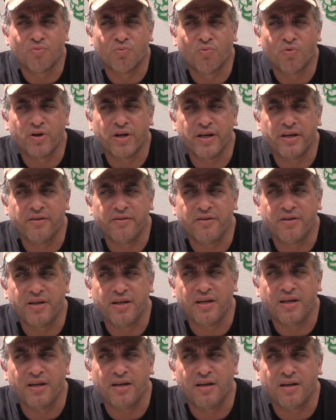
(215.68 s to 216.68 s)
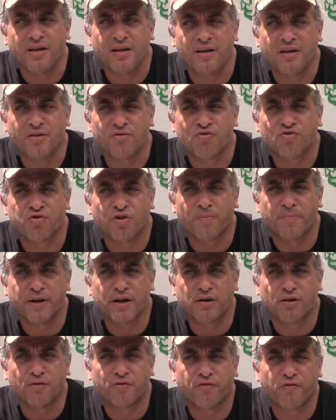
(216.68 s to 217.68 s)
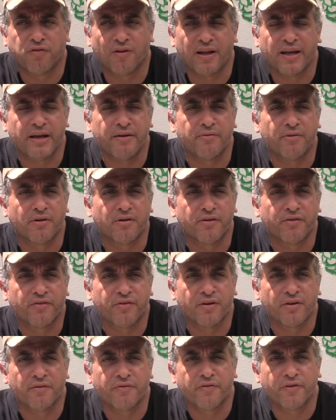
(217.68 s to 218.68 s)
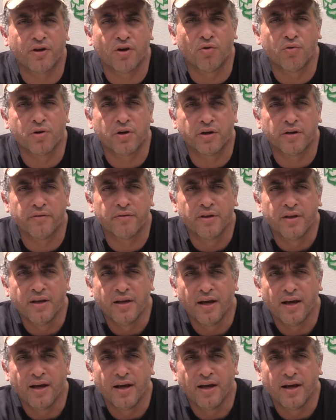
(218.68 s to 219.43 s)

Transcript: with the tropical flavors of coconut,